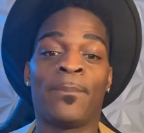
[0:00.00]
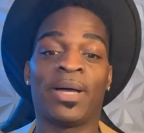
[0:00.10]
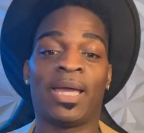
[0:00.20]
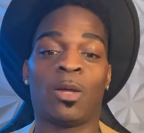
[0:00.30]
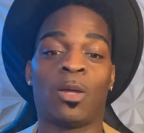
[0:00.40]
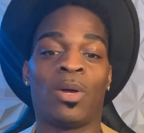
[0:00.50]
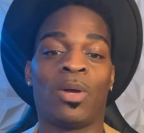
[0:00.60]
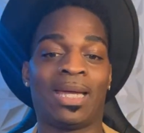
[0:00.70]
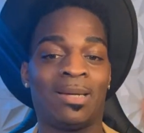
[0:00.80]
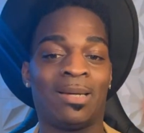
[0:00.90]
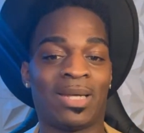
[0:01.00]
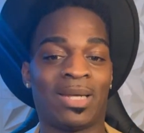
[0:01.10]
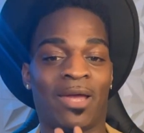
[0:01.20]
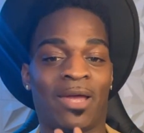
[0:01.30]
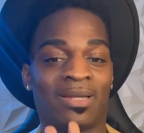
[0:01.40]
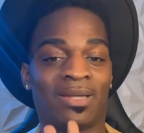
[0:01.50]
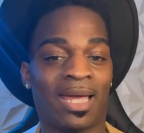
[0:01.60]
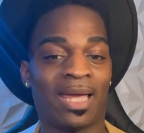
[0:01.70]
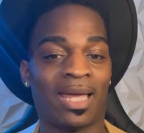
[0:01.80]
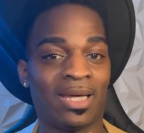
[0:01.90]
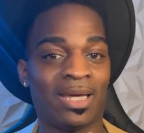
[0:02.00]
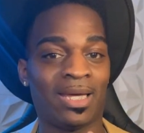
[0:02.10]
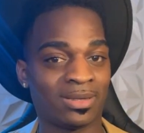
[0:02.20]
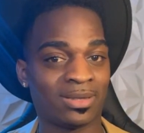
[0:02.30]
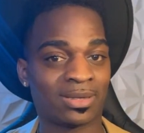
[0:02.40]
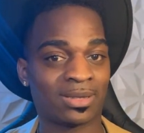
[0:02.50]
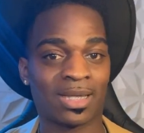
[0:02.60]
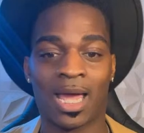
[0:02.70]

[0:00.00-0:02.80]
But when it come to everything else,